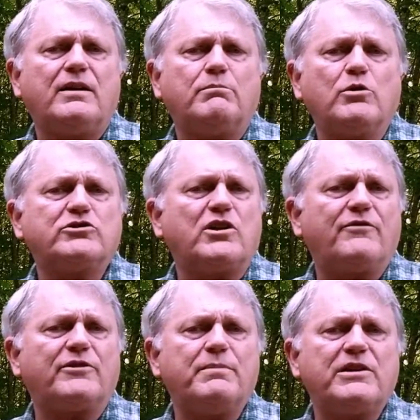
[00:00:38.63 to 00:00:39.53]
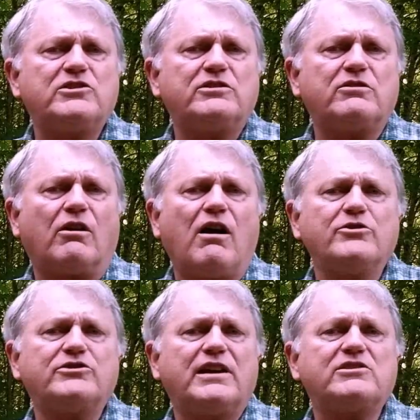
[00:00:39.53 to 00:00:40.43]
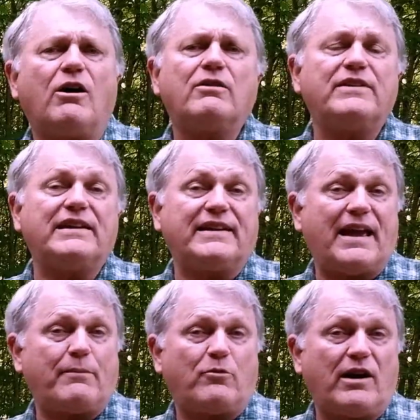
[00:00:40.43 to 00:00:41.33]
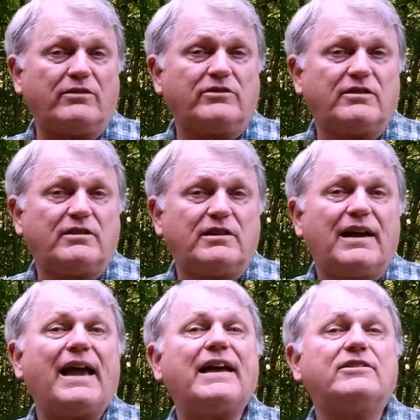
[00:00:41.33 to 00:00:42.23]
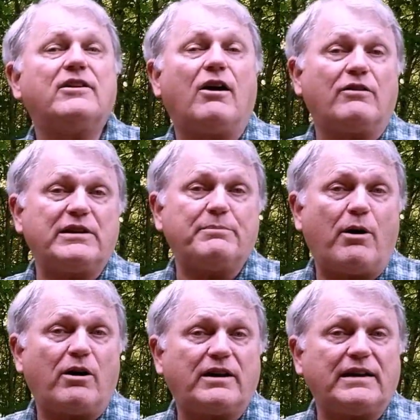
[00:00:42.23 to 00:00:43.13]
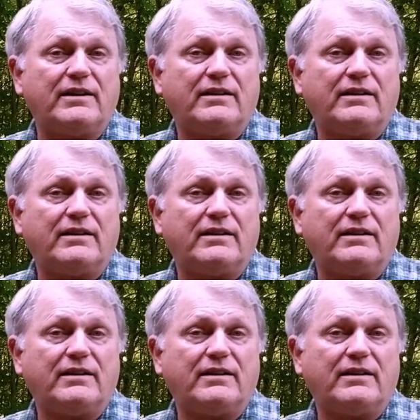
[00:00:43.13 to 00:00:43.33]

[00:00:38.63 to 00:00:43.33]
Most often mentioned are Allstays RV and Campgrounds and RV Parky.